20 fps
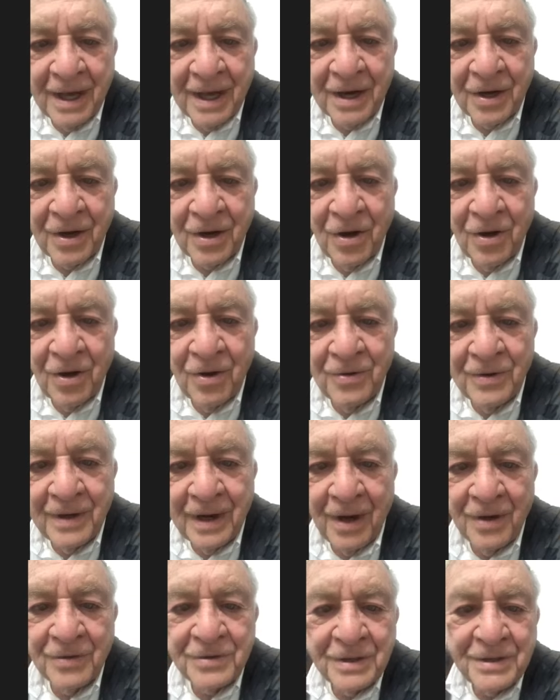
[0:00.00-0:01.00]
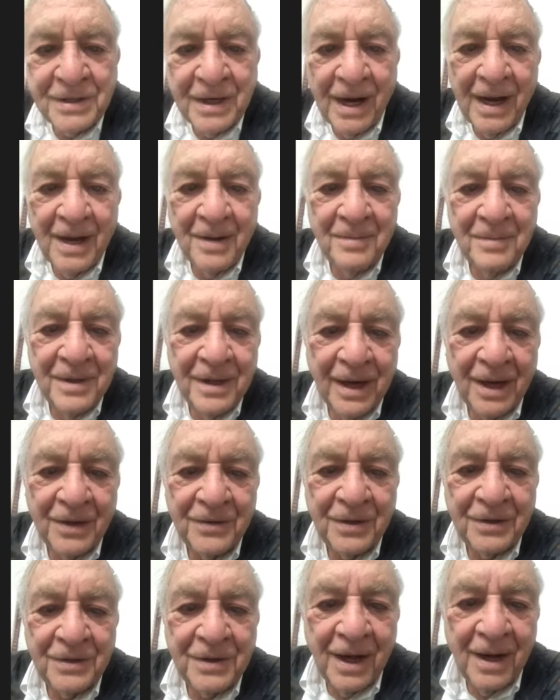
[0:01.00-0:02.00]
got to go. Now's the time. You got
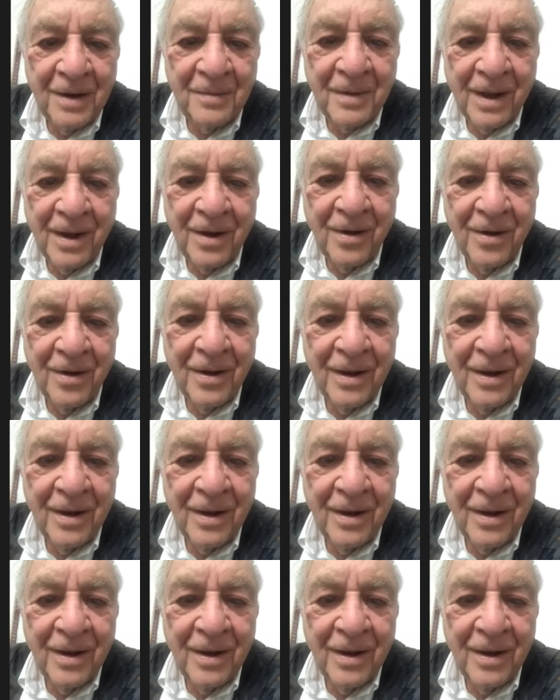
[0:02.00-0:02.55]
the time now.